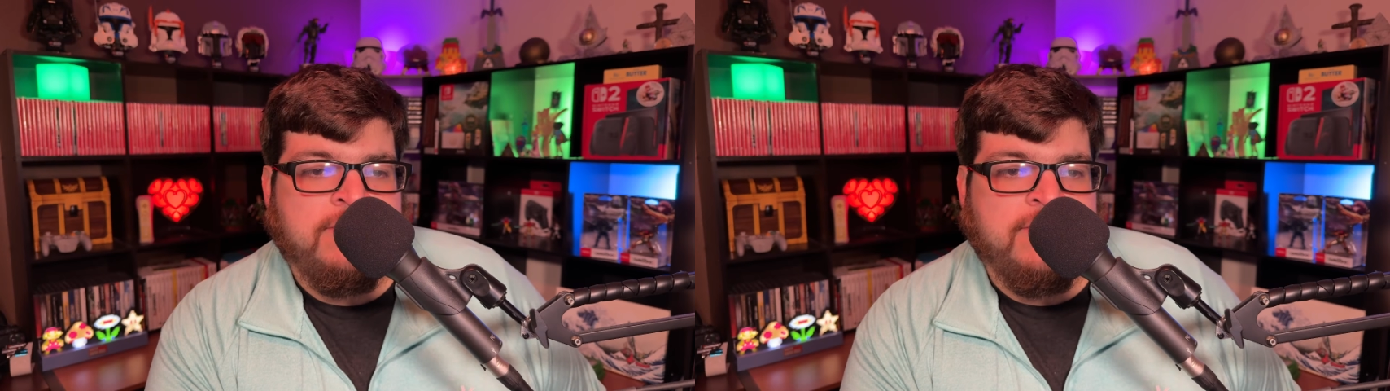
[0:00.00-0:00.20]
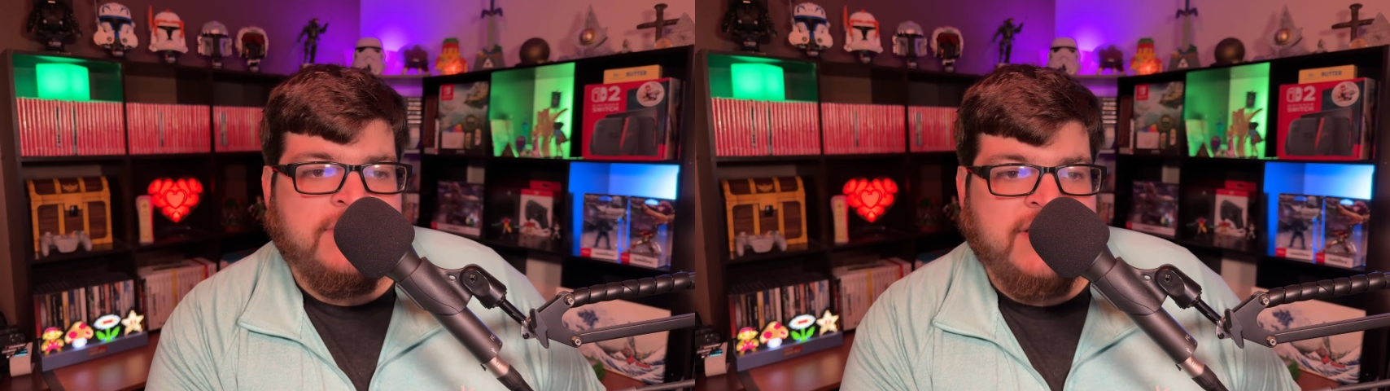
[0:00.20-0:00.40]

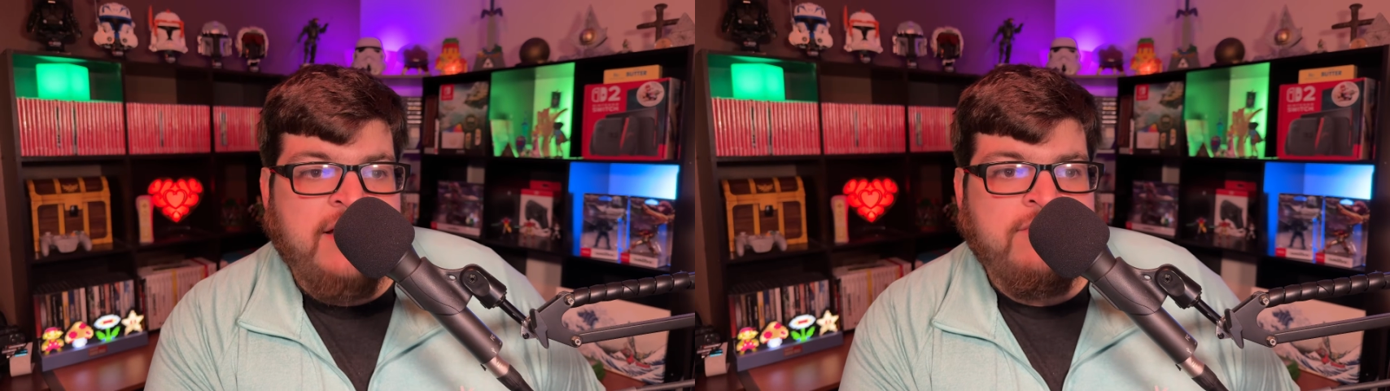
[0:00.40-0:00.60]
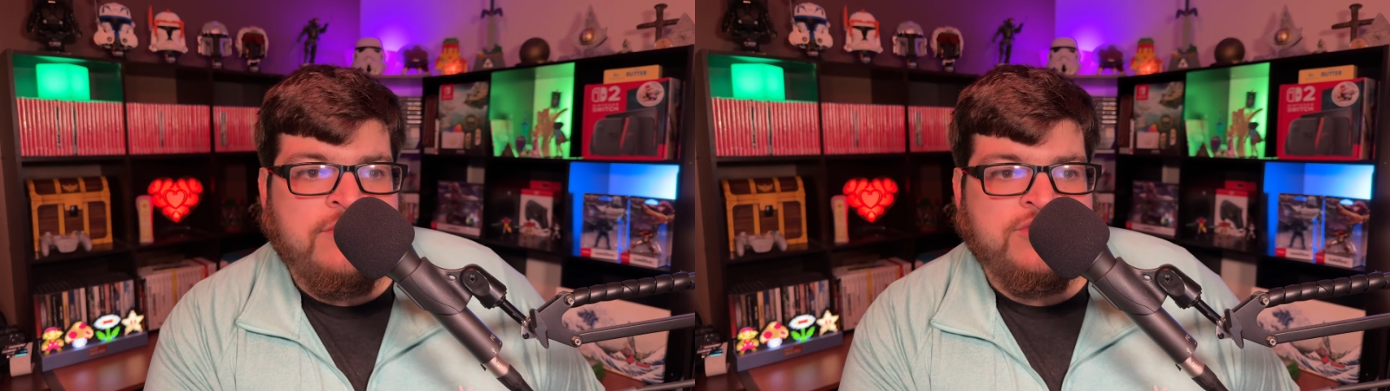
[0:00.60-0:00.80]

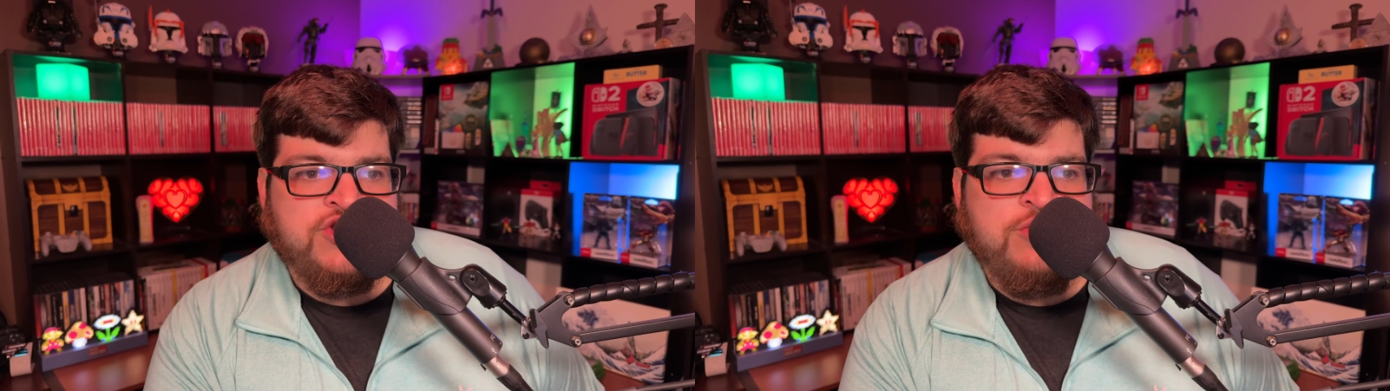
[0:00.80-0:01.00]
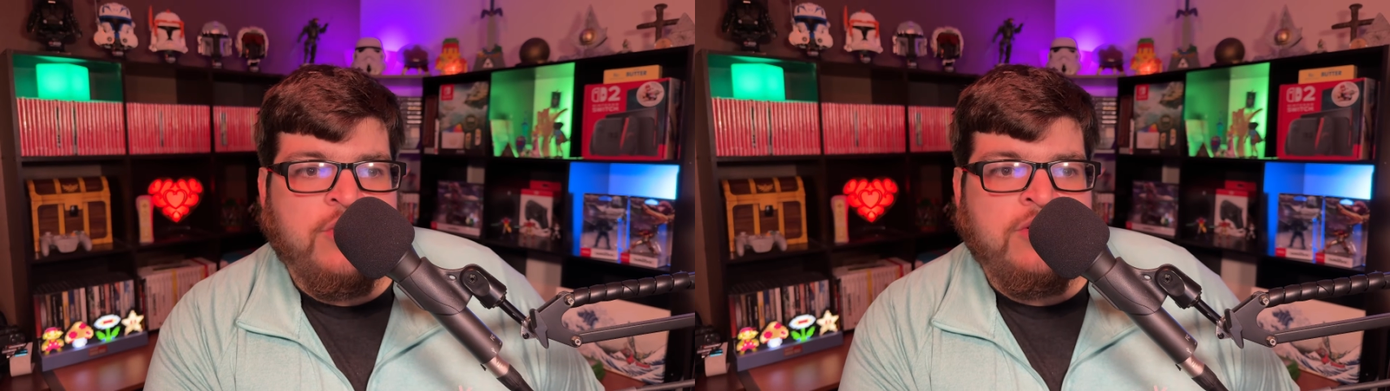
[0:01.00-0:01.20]
levels,
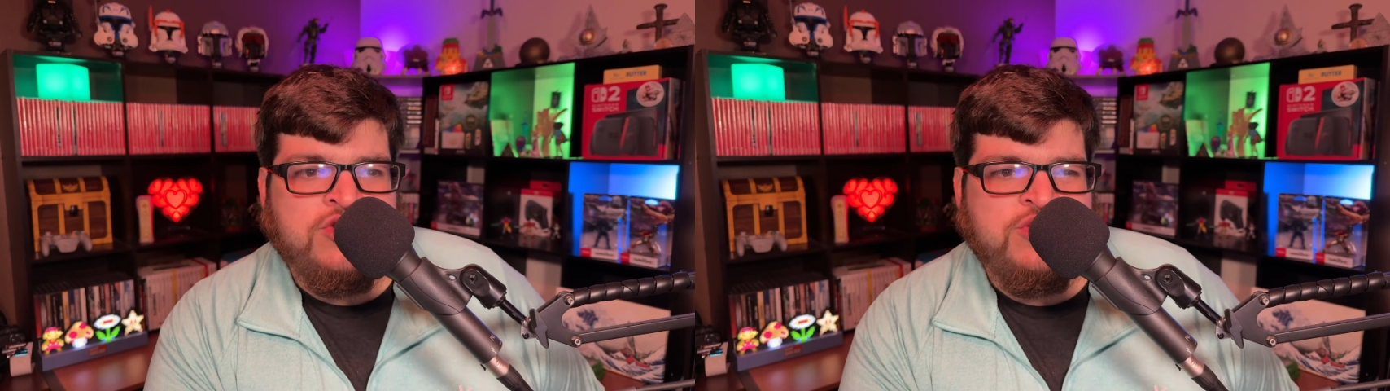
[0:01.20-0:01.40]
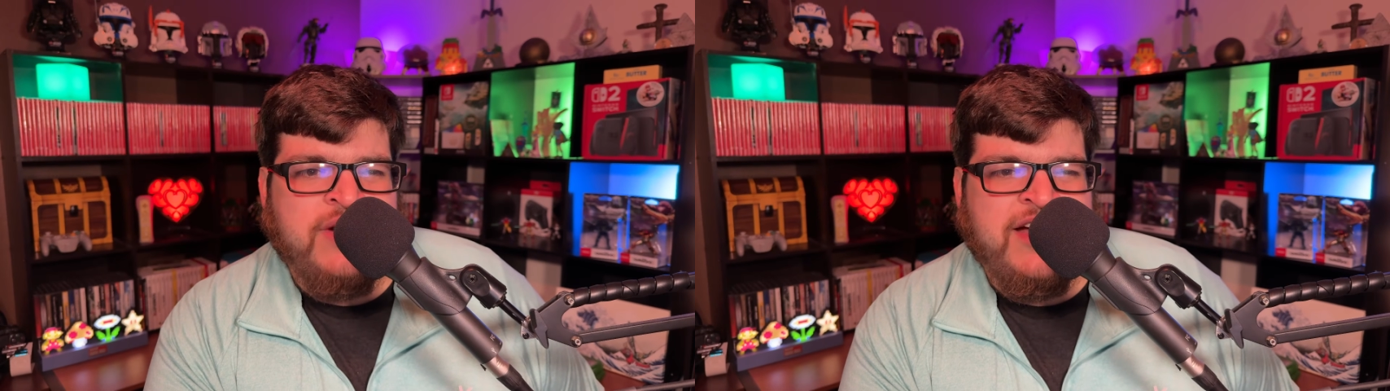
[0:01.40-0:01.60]
you
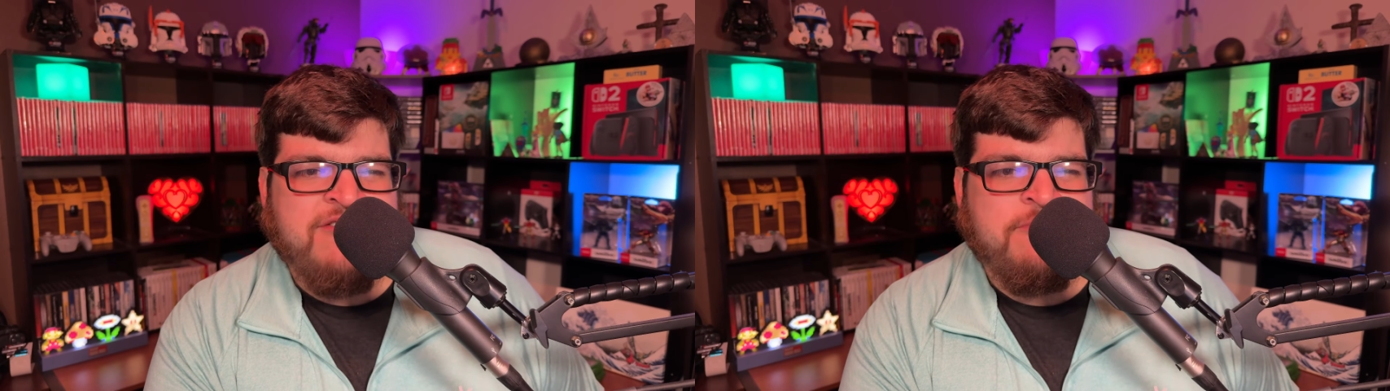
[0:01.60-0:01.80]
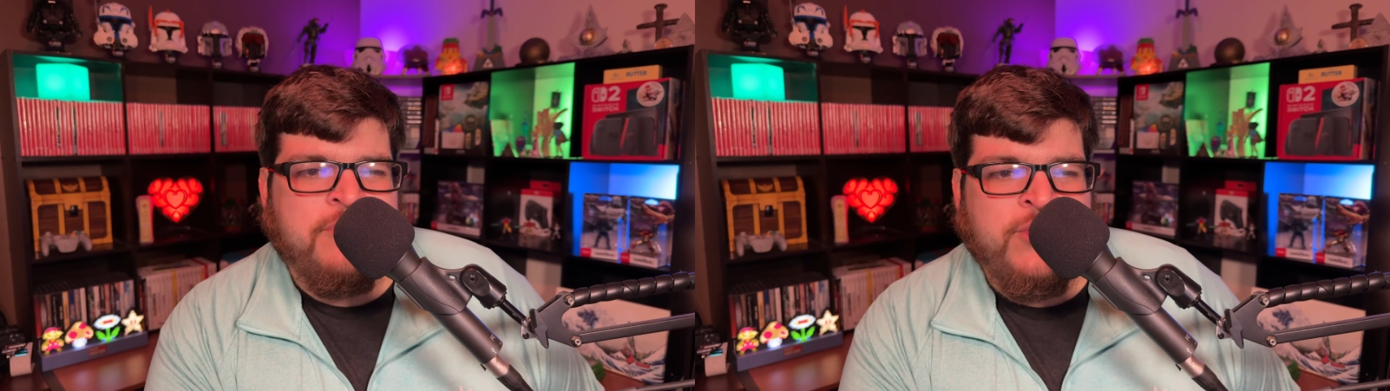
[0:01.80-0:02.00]
also have
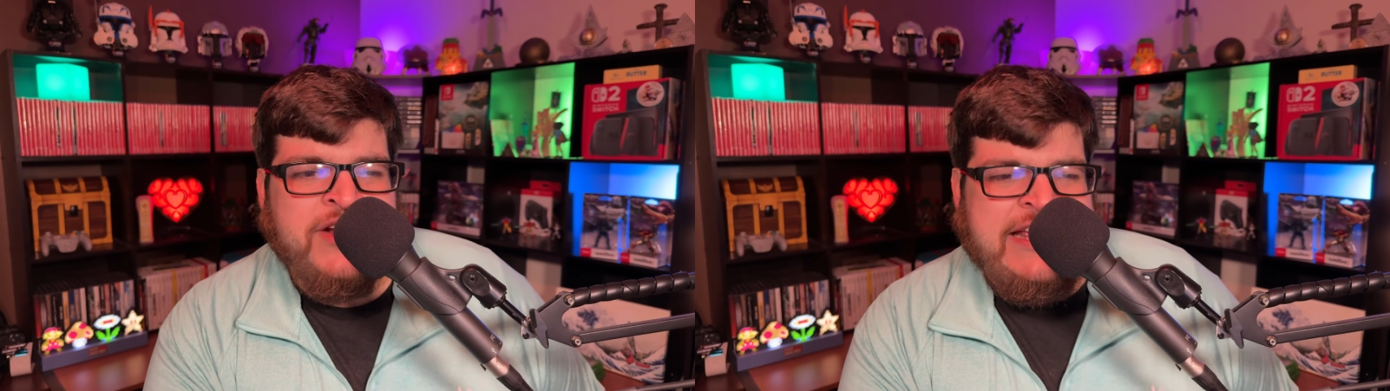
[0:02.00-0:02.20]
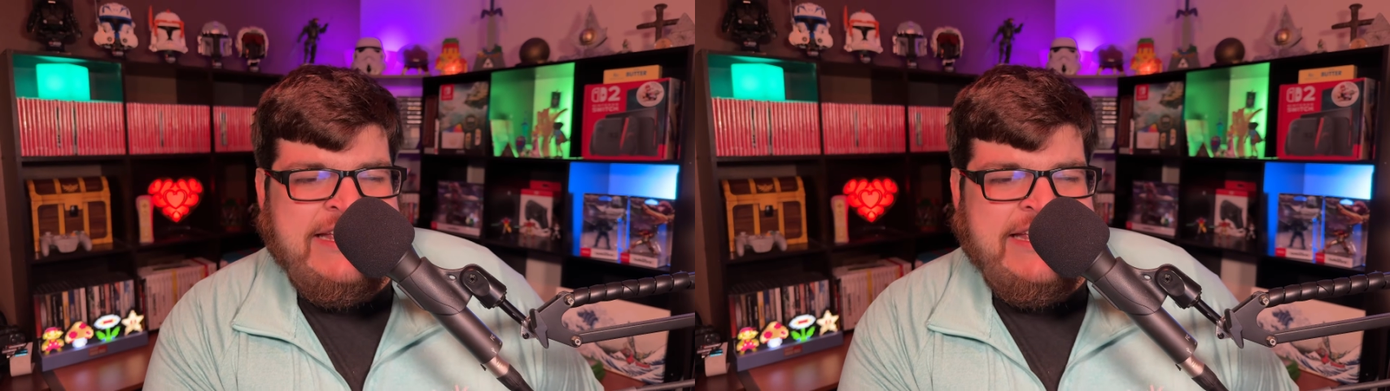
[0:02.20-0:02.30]
pretty